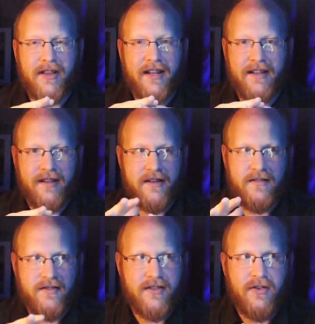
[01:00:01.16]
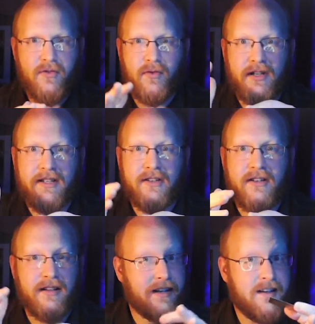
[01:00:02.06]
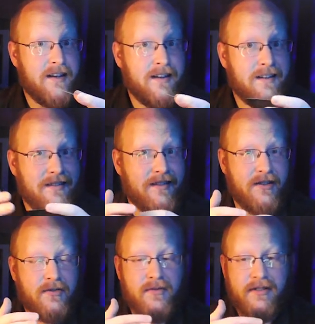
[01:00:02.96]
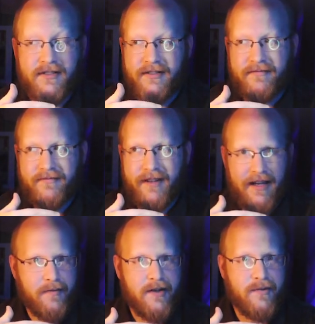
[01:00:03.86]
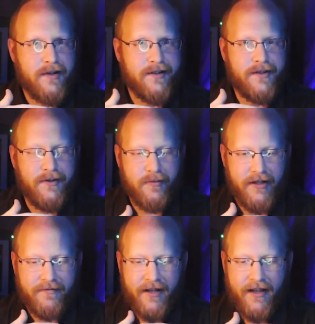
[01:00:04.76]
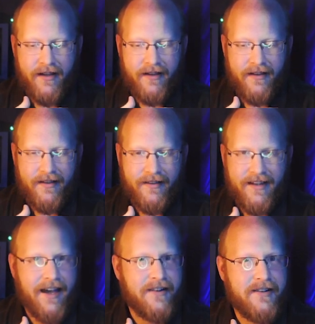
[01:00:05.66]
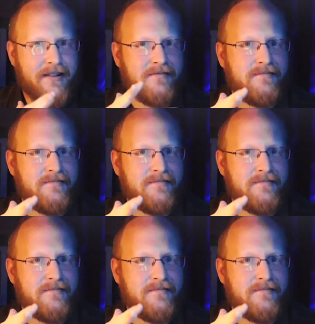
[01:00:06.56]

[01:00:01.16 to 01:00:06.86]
but like they still really good. Like the new ones are campy and weird too, but yeah, I don't know.